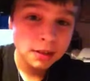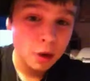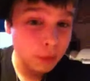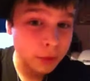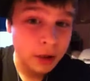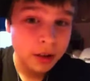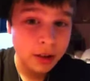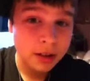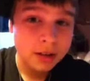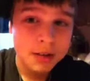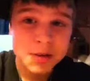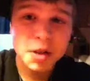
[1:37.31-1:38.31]
Hopefully.
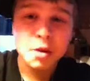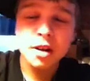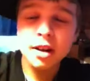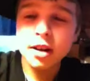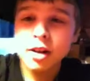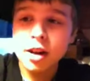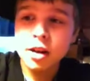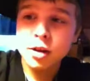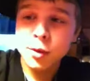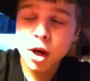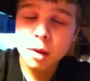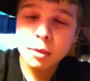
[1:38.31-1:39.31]
So,
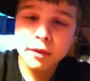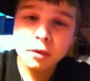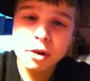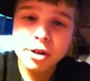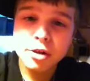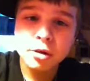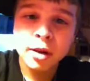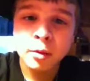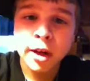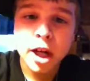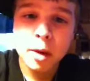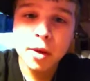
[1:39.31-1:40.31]
subscribe to me if you want to, and
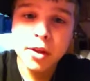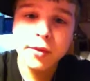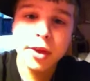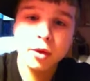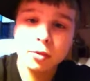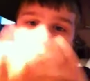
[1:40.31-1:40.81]
rate and comment this video.